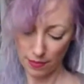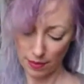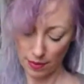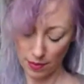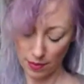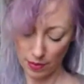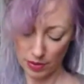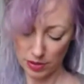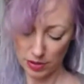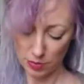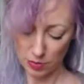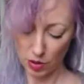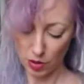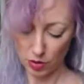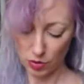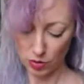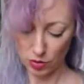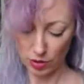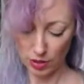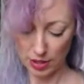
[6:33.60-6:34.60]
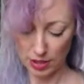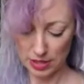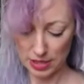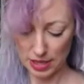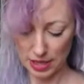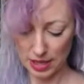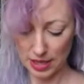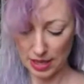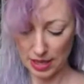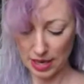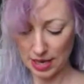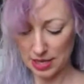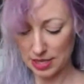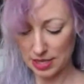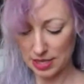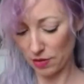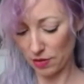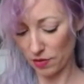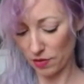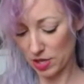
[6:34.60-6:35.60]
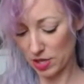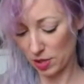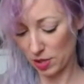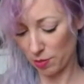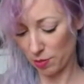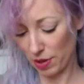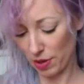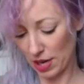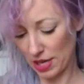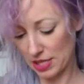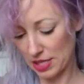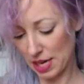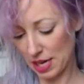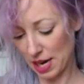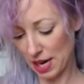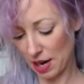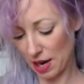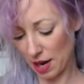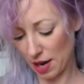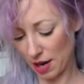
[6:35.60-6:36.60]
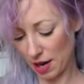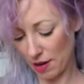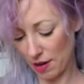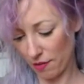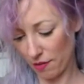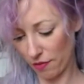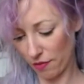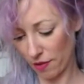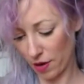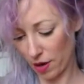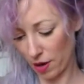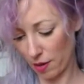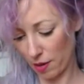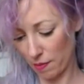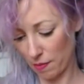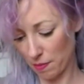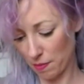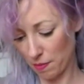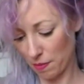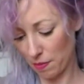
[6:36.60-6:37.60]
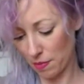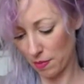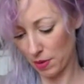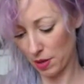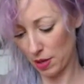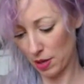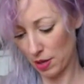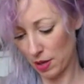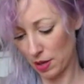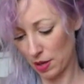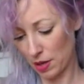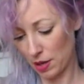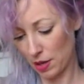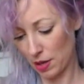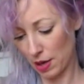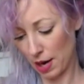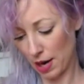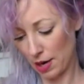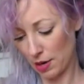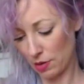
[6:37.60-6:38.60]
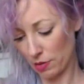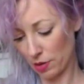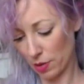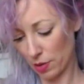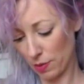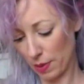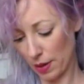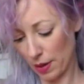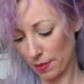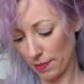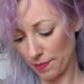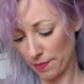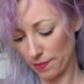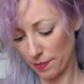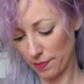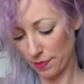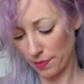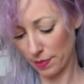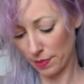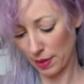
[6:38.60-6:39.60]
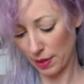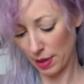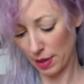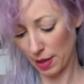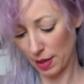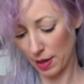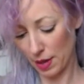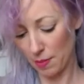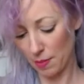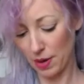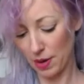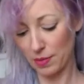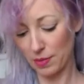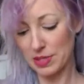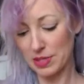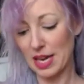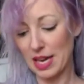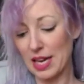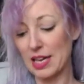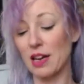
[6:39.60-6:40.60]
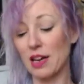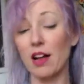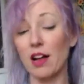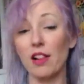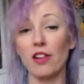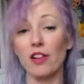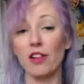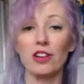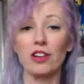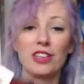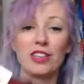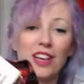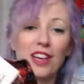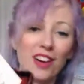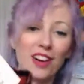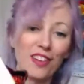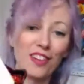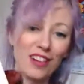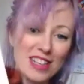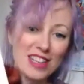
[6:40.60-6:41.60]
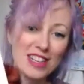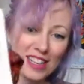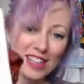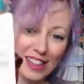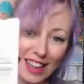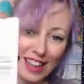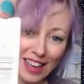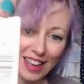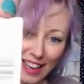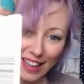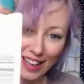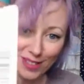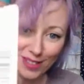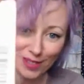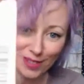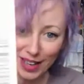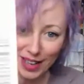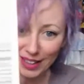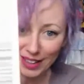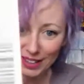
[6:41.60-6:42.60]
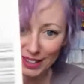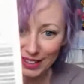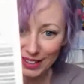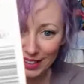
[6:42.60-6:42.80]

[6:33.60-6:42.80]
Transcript: What's more cool is that it has the original price tag on it from, I don't know where, but it was $8 originally as well.